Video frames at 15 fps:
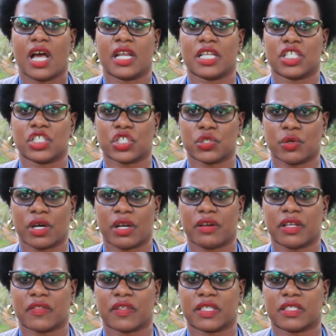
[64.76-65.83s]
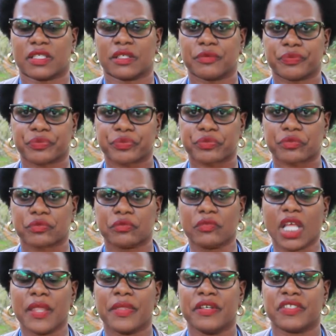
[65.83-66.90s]
and ensuring that
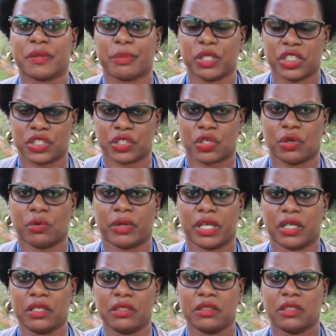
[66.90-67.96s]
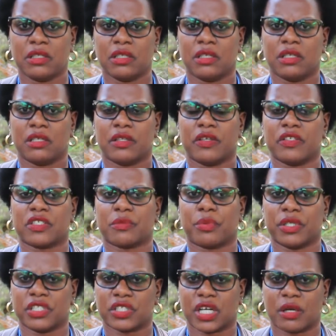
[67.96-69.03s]
there is a political will, there is a
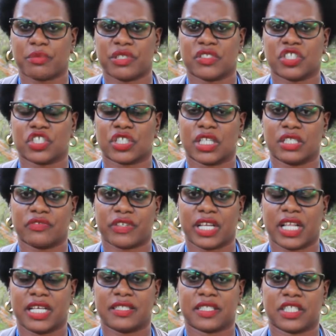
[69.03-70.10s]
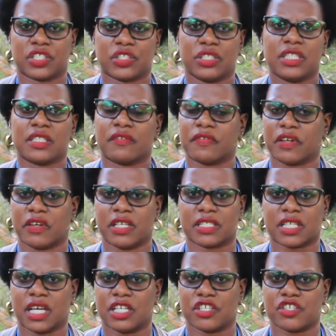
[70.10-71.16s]
political appreciation and realization in the
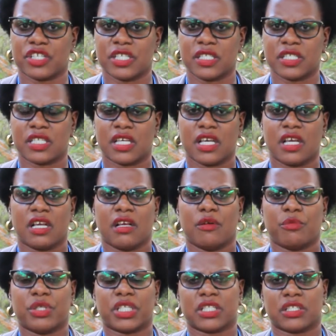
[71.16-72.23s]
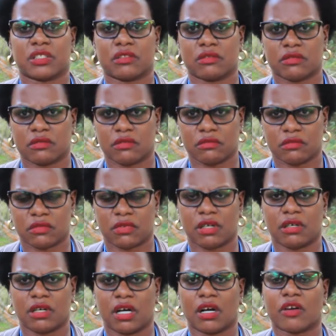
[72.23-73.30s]
various countries, putting,
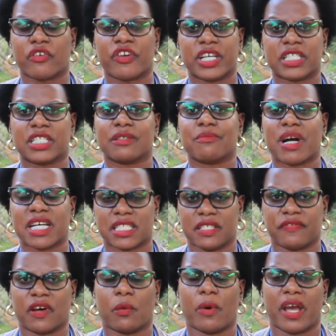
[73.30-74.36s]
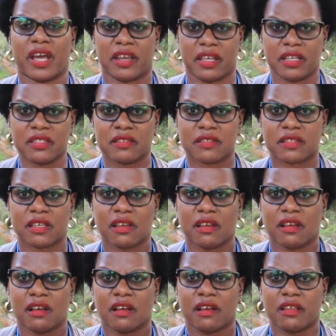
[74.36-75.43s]
uh, creating massive awareness,
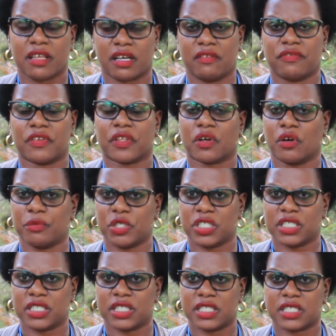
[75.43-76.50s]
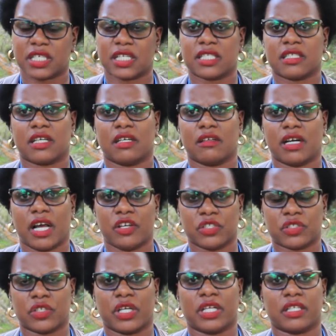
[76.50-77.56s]
yeah, for the communities. And I
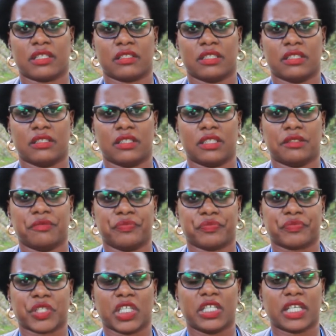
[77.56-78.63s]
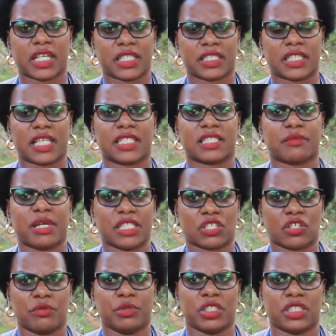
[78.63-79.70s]
also in, um, indicated that
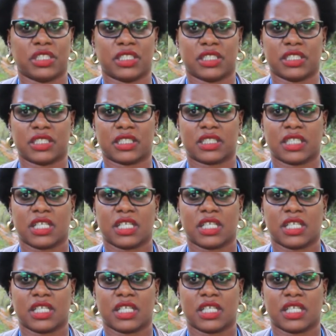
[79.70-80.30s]
smart communities